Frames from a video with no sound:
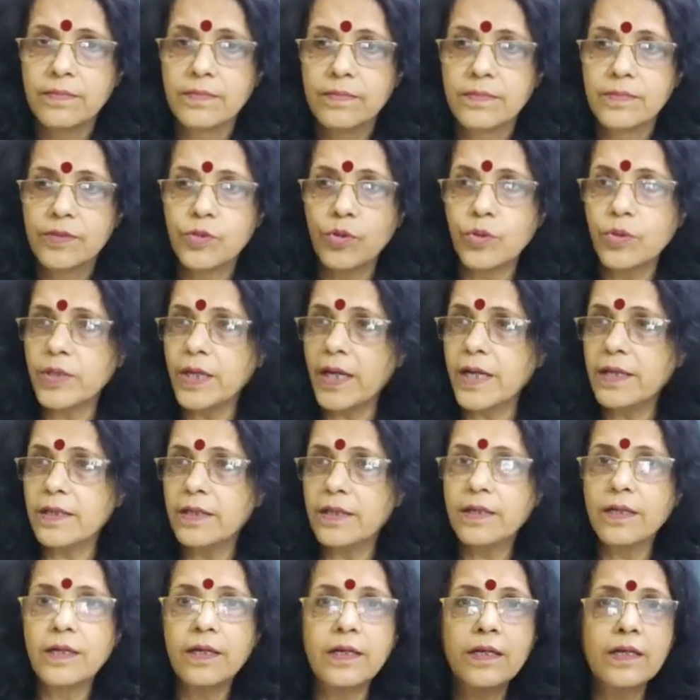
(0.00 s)
So that
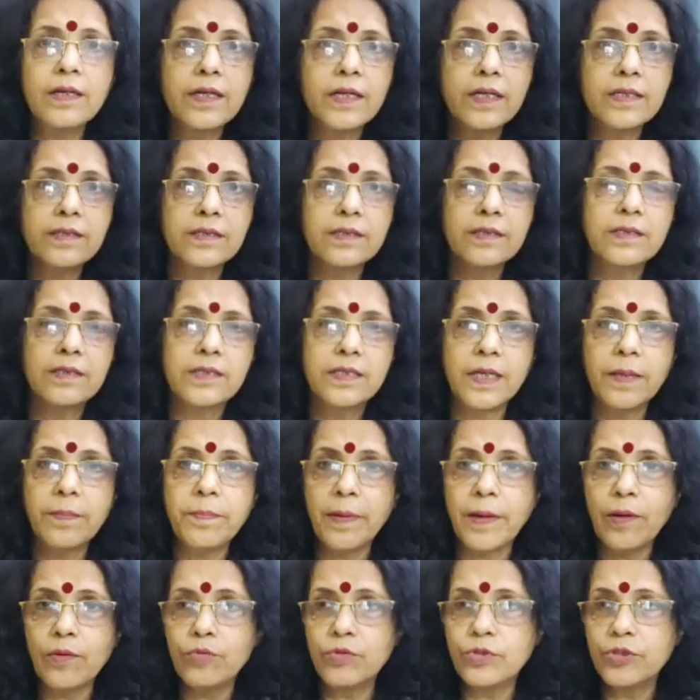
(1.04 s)
the girl doesn't step
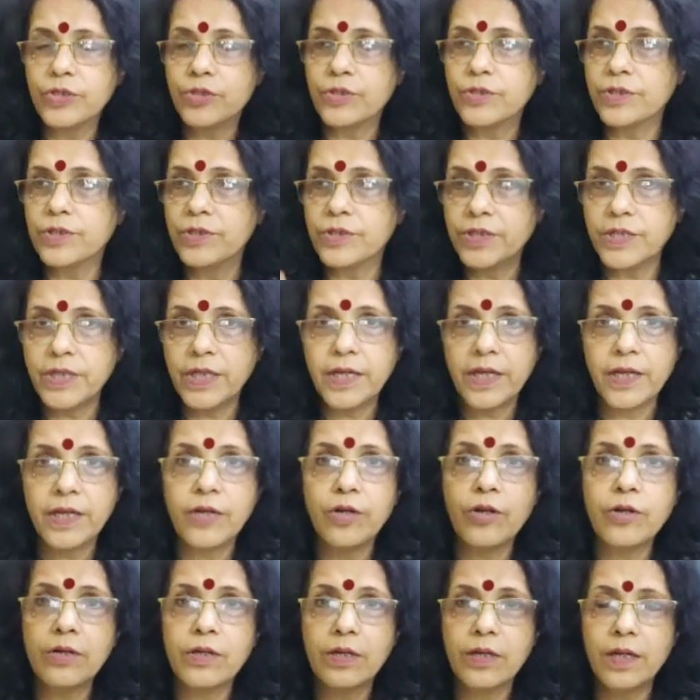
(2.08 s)
out, she
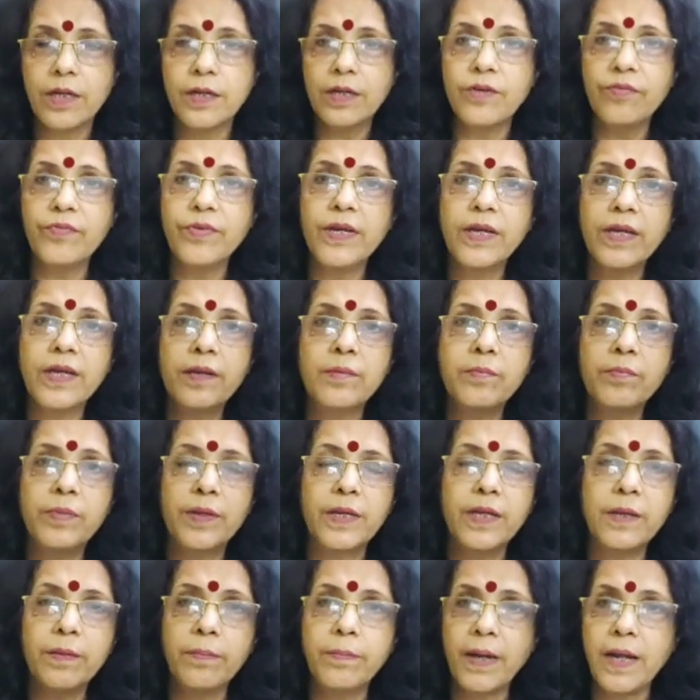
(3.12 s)
cannot run away and
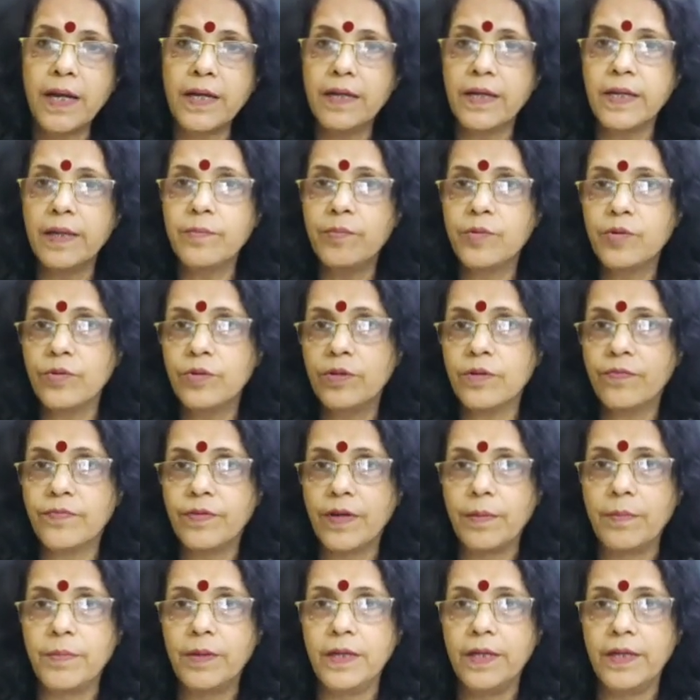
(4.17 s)
bring bad name to the
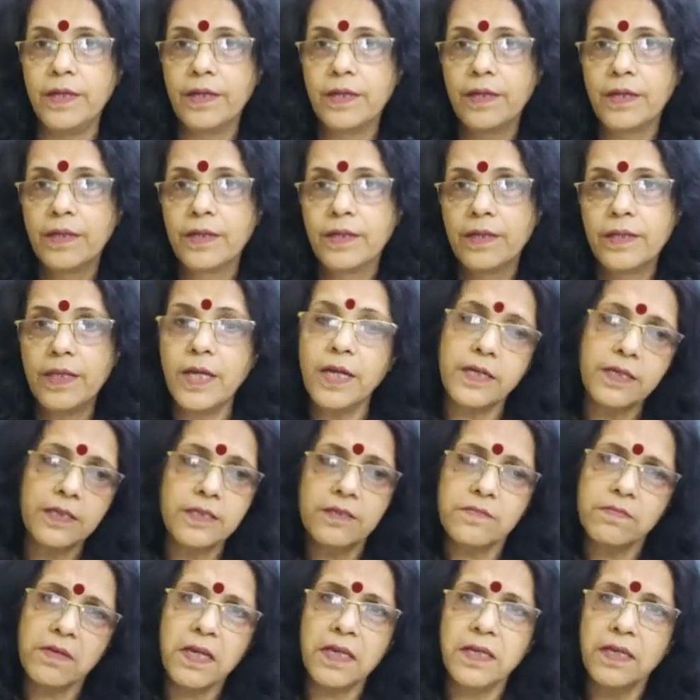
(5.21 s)
family. That
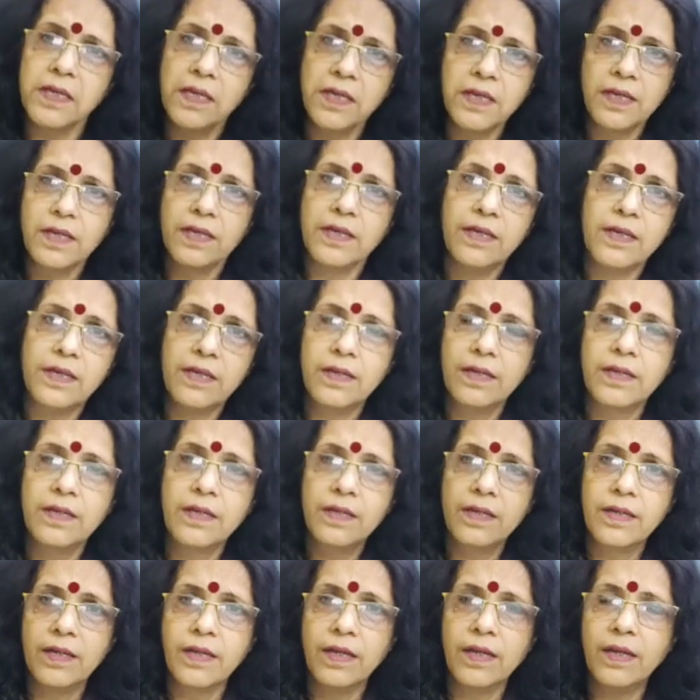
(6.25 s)
is why
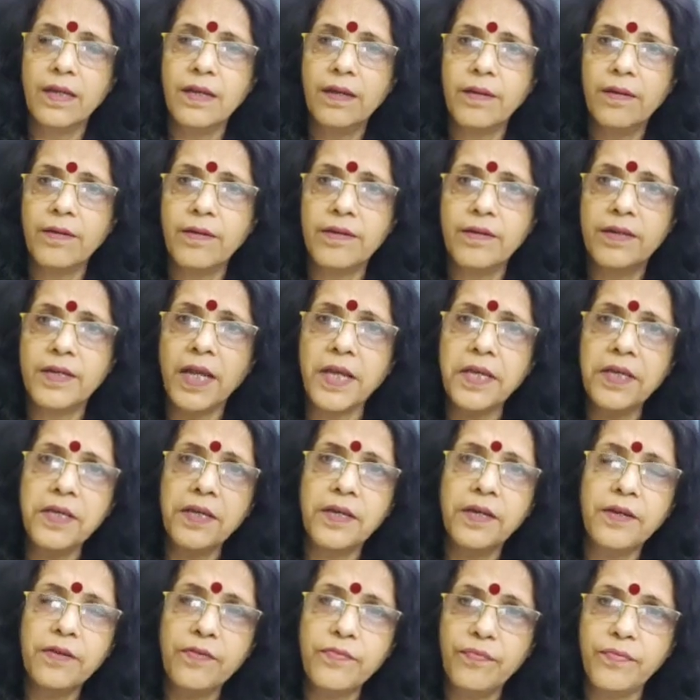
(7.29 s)
tie
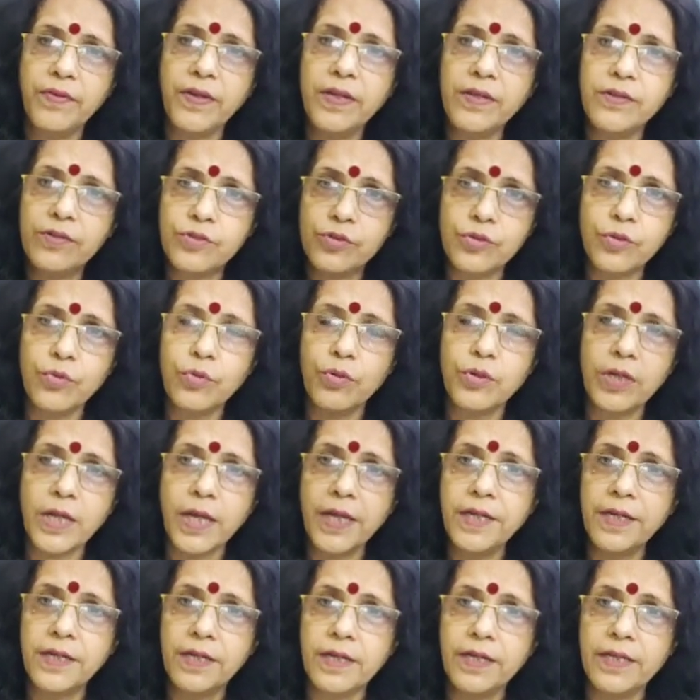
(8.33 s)
her feet so
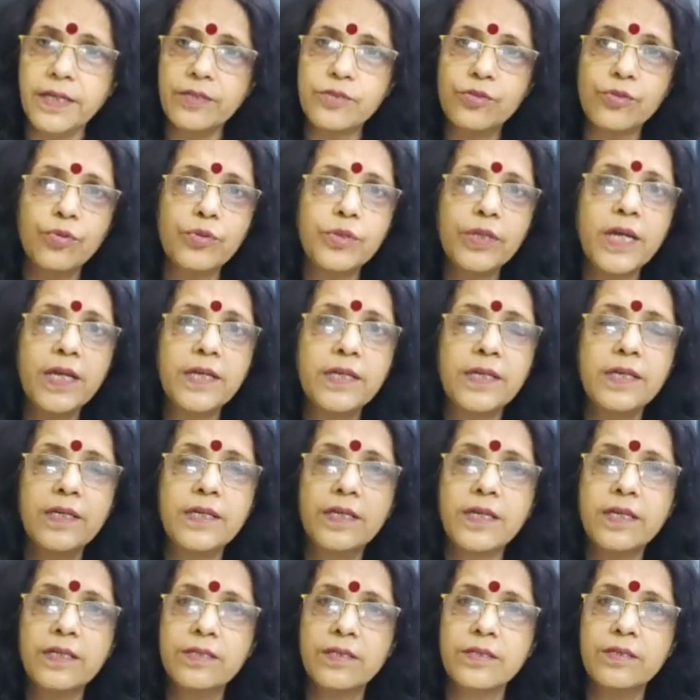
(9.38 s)
tightly so that it
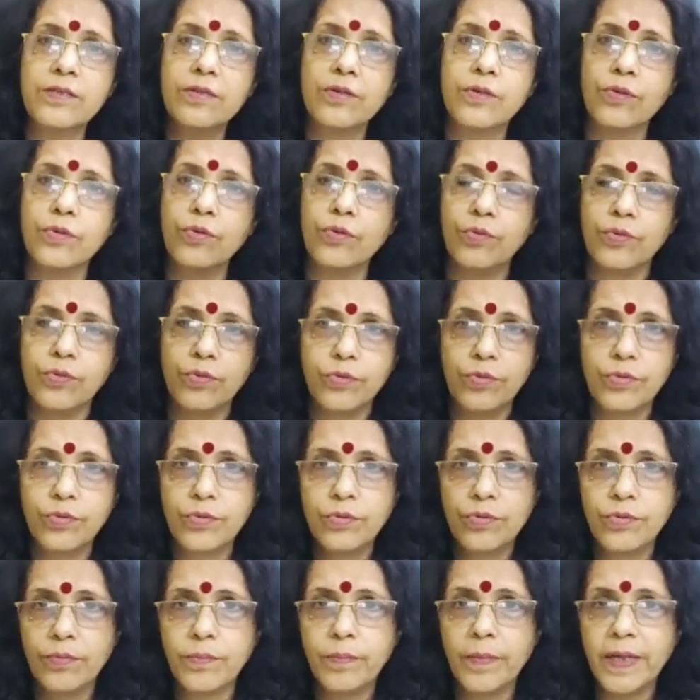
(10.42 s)
doesn't grow
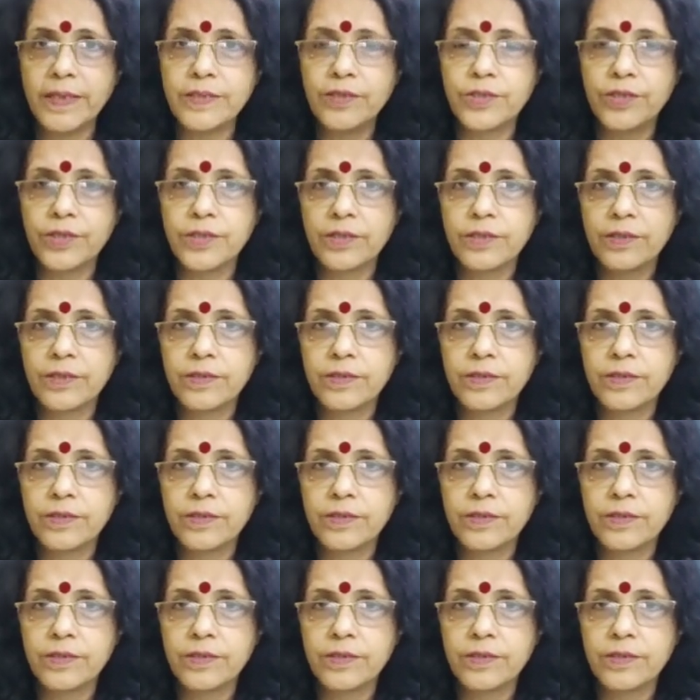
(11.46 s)
much.